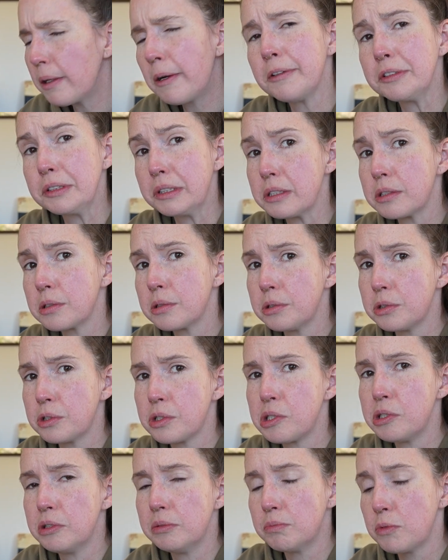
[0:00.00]
Oh, that's good
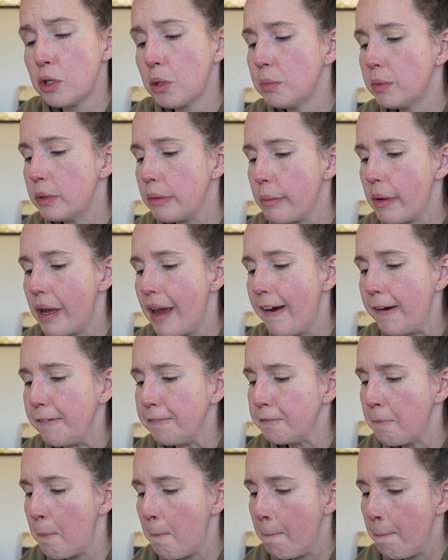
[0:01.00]
too. Normally we
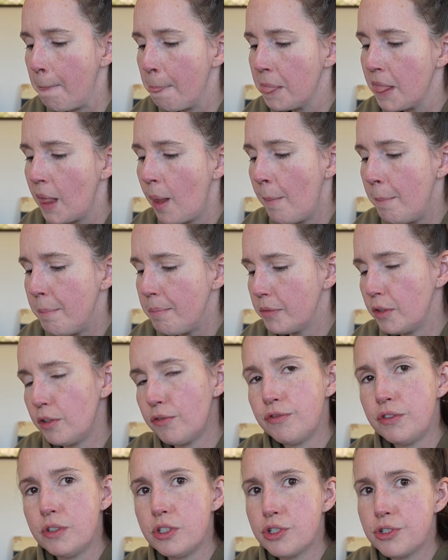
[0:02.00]
have the
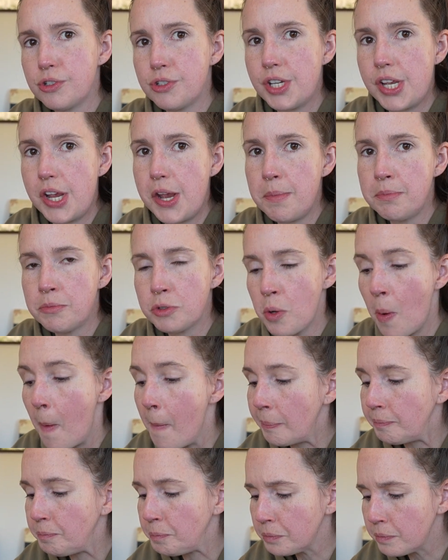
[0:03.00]
fish steamed,
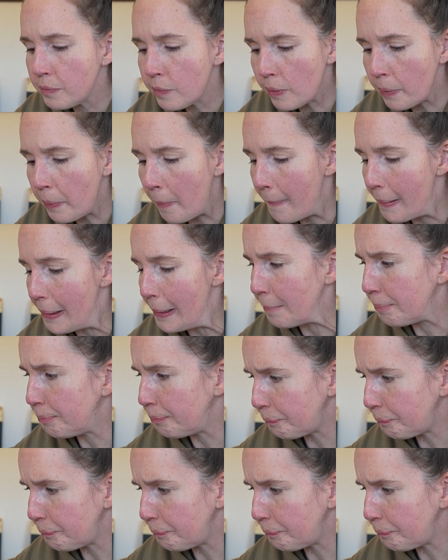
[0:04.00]
but